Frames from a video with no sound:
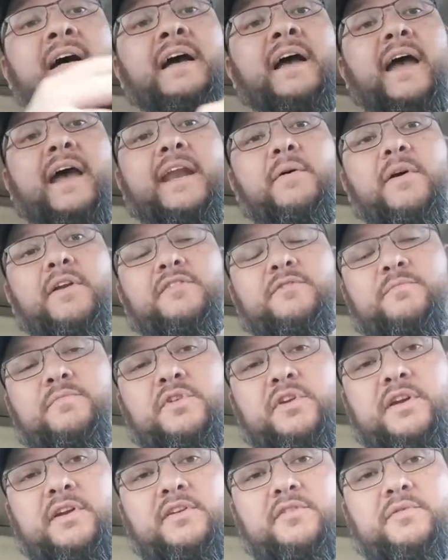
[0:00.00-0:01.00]
Anyways,
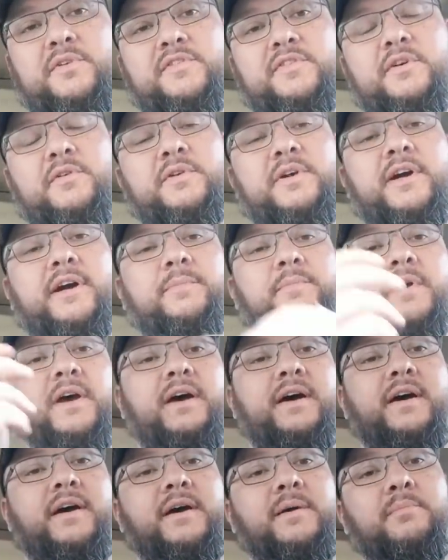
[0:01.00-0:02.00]
so here's what's going on.
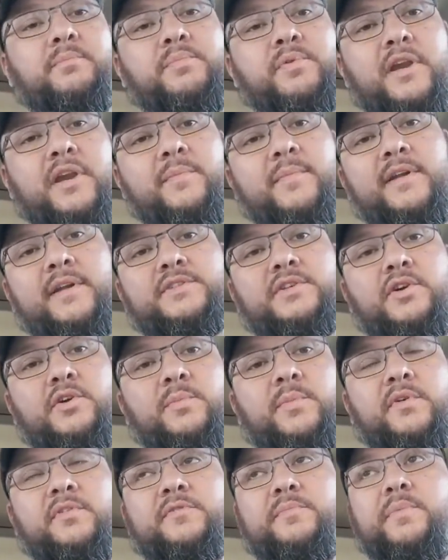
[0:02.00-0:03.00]
Um, pretty much
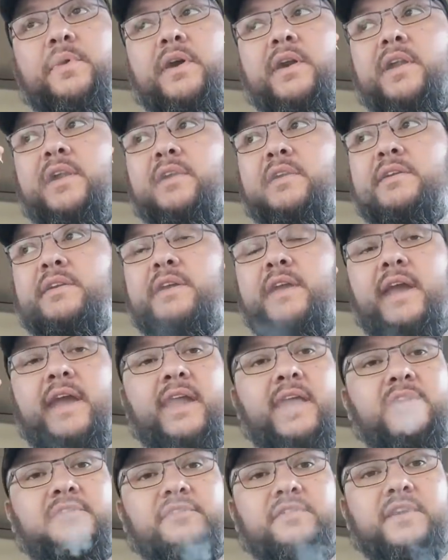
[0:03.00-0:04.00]
Olmos Park,
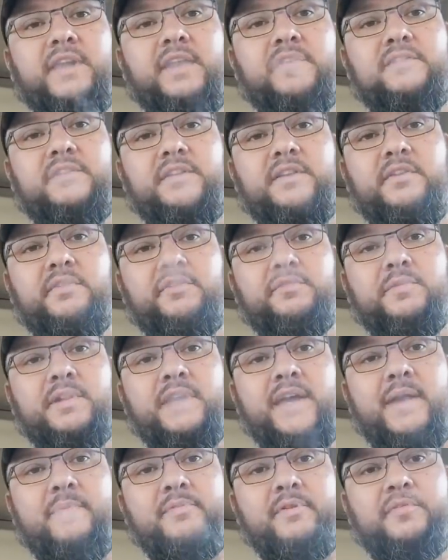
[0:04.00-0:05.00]
as you guys didn't notice
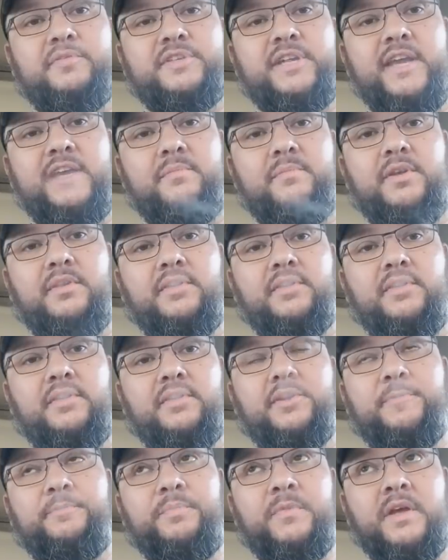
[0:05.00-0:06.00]
what happened with Jack
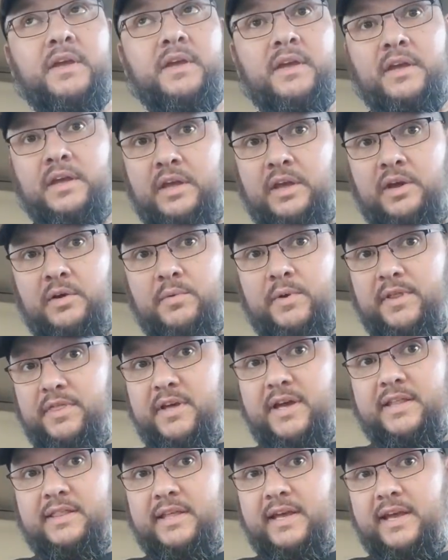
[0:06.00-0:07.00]
Miller. We
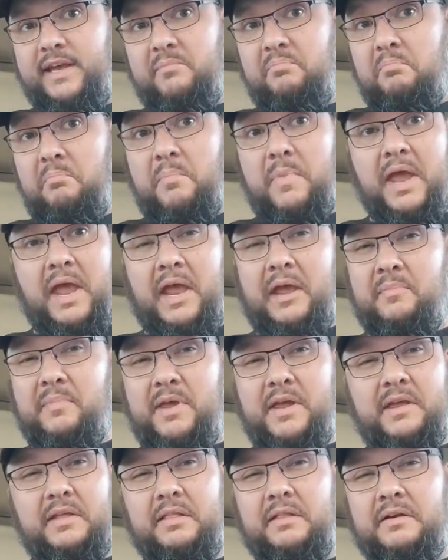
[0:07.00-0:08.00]
thought they had
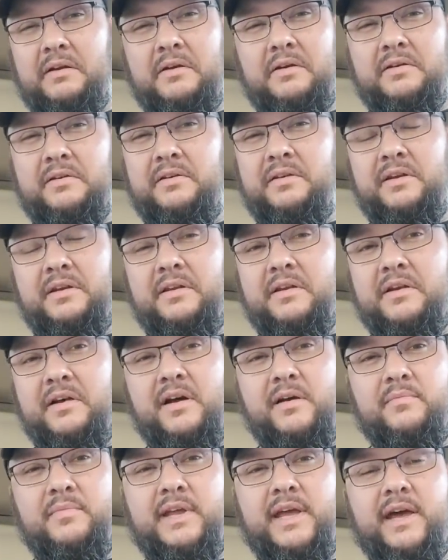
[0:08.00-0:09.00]
maybe learned and
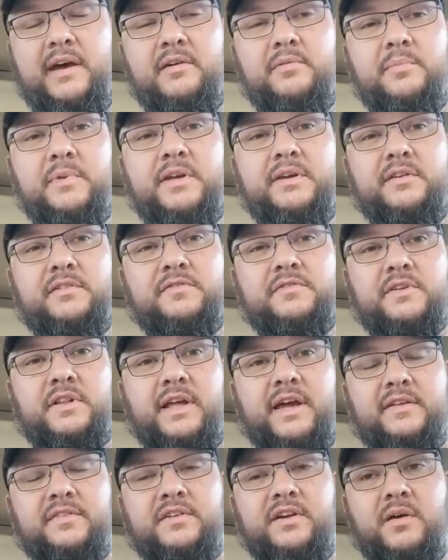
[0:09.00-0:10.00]
calmed down because for the
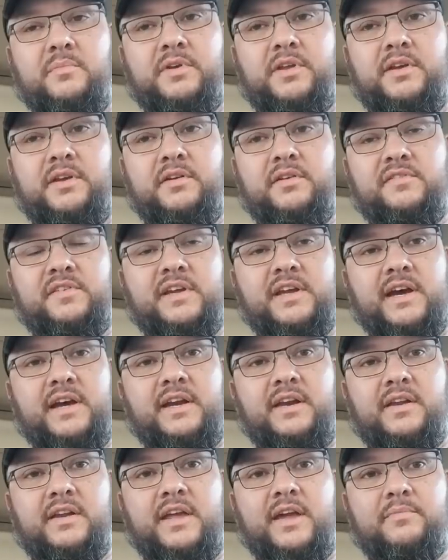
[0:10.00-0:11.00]
last couple years they
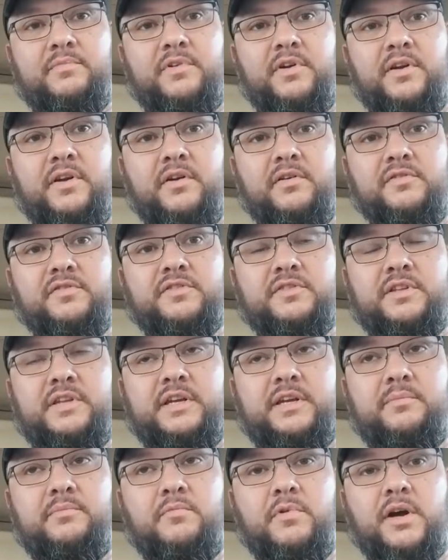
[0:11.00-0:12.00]
kind of kept their nose
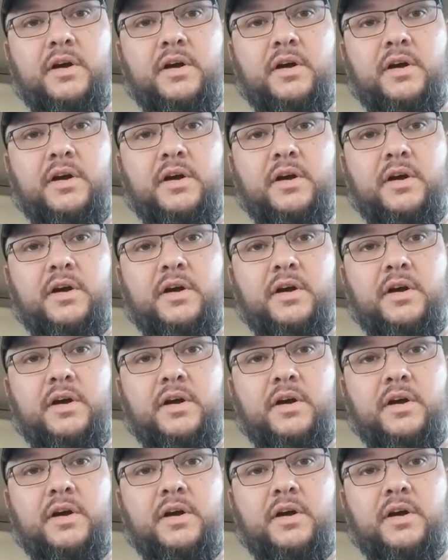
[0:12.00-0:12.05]
clean.